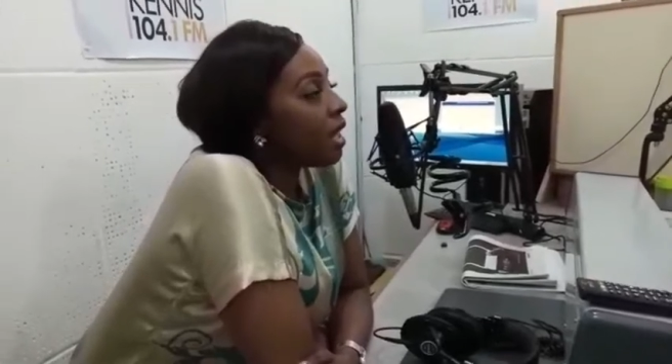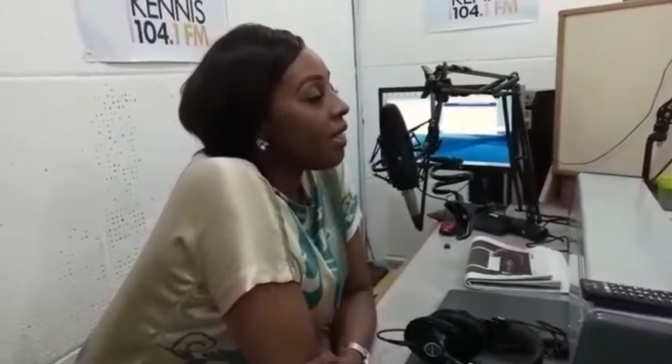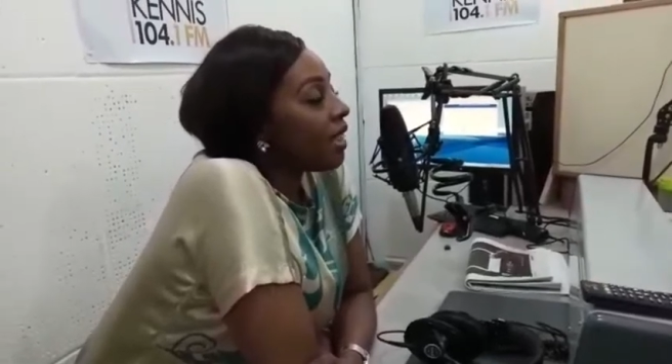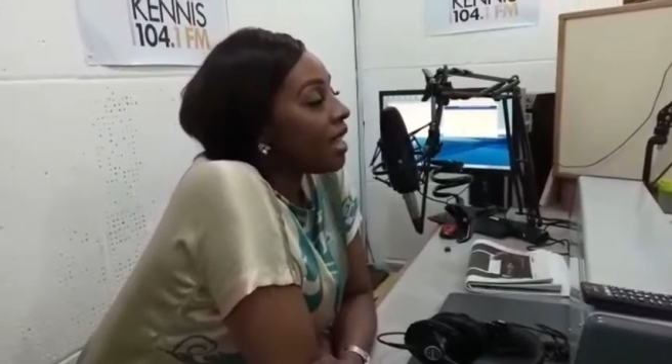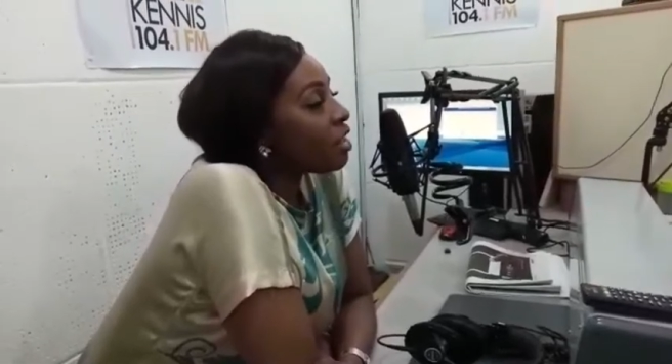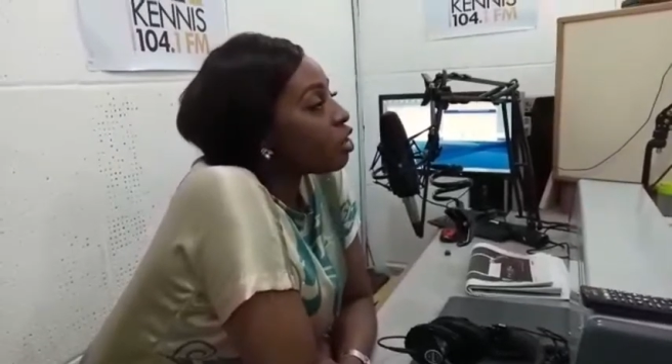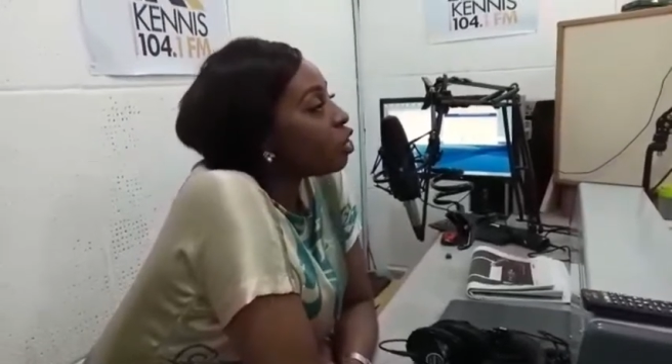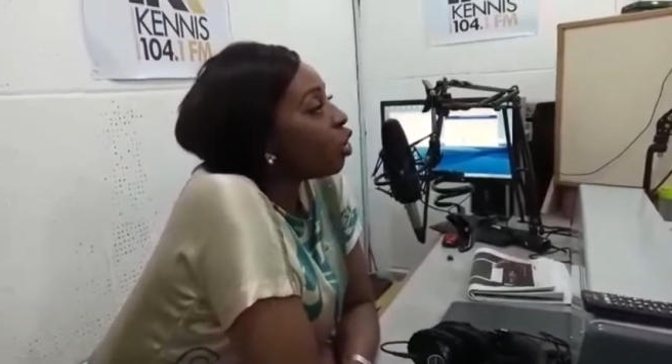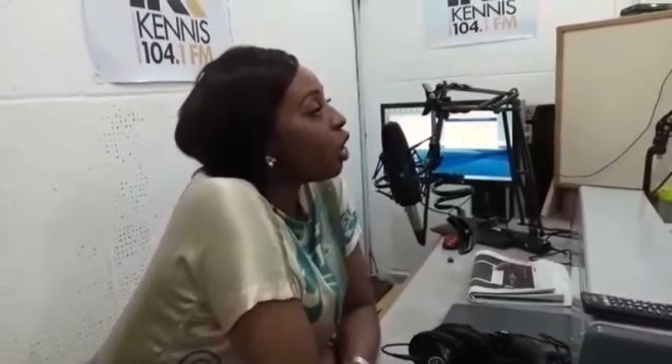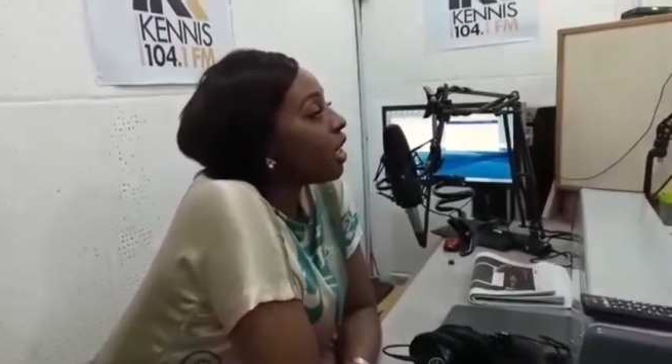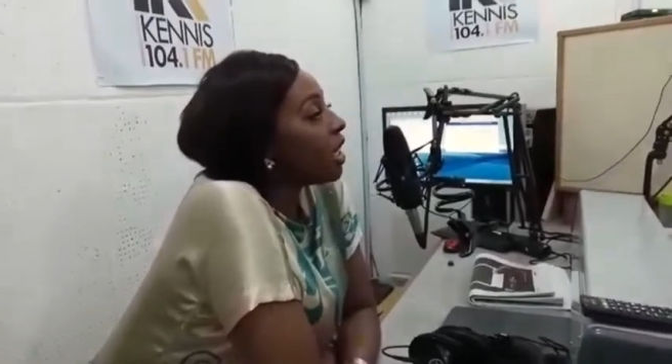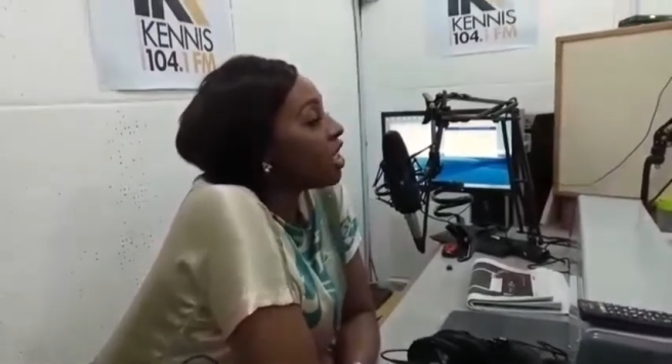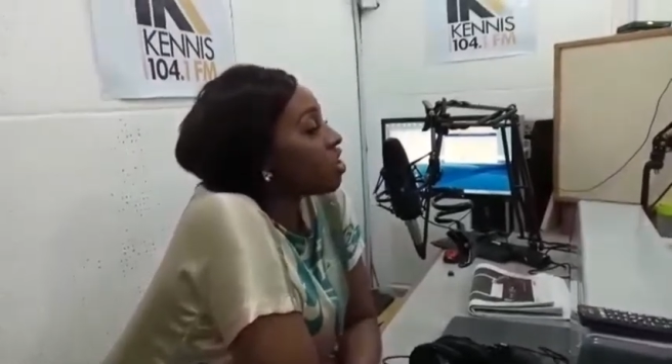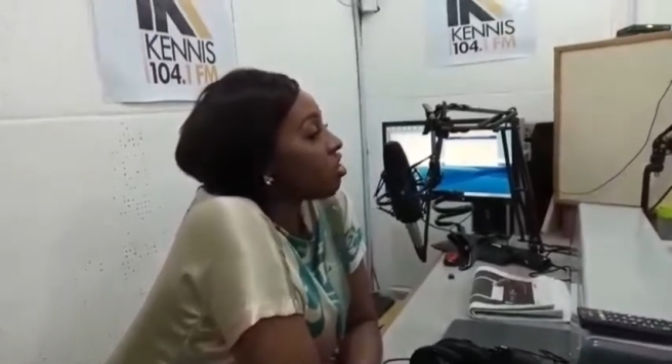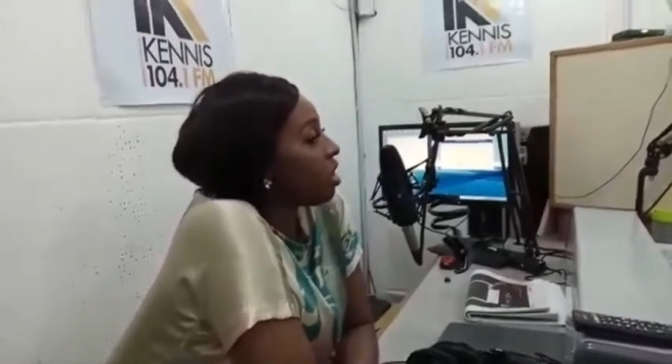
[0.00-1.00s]
and that's
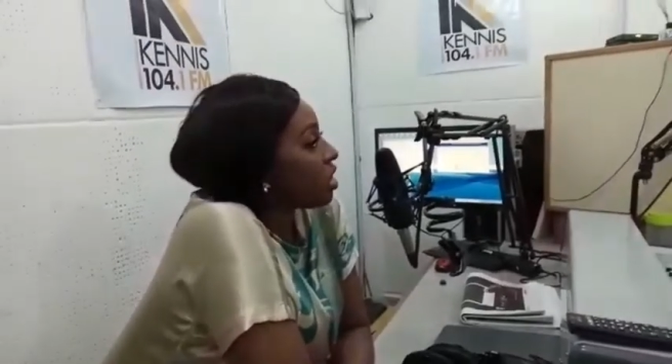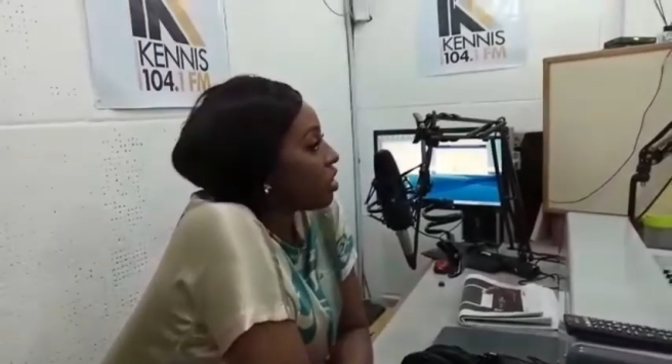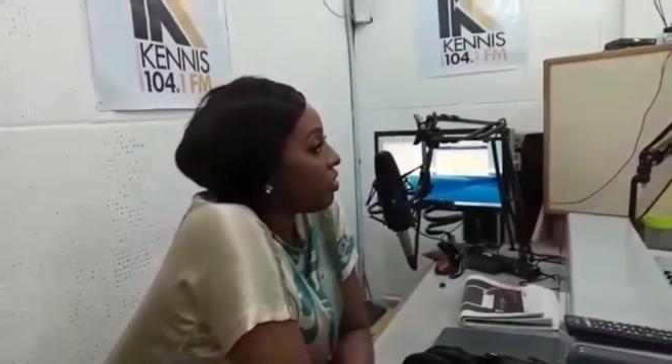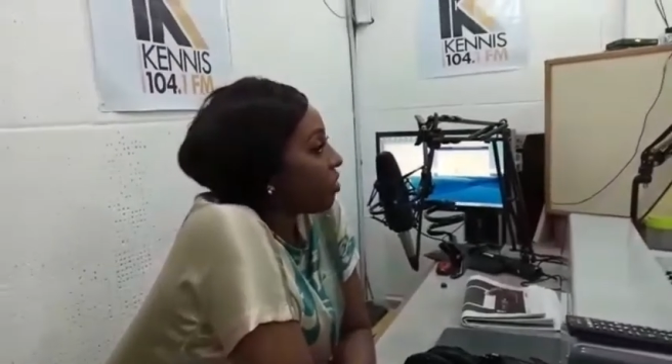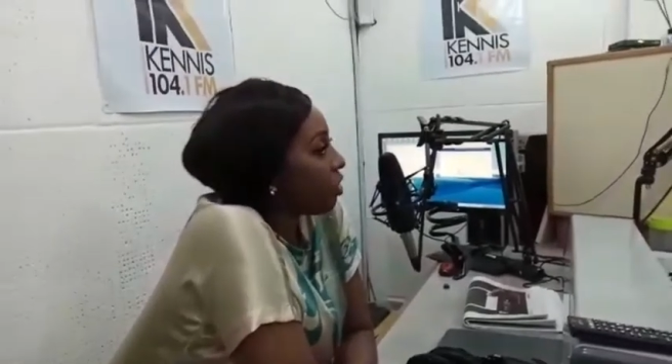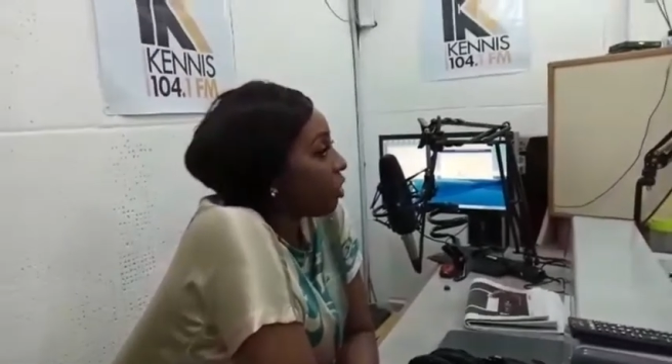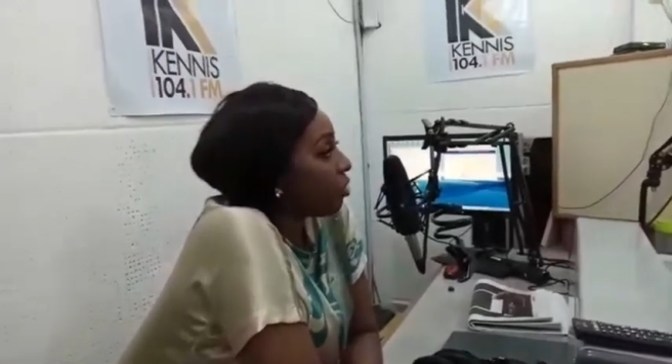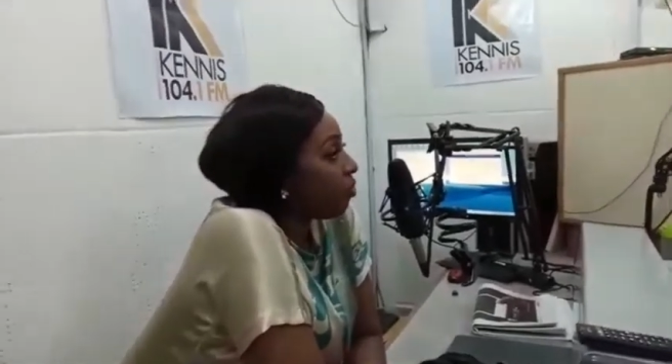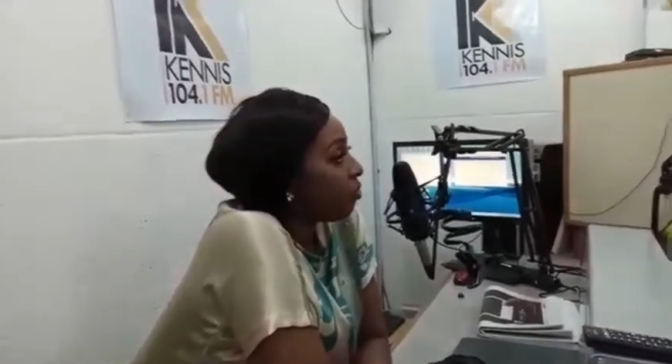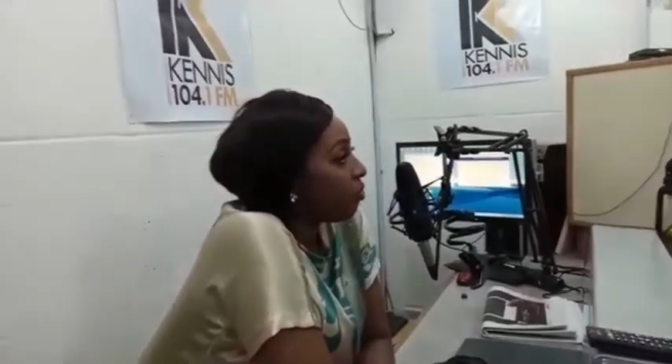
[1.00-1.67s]
knowledge transfer.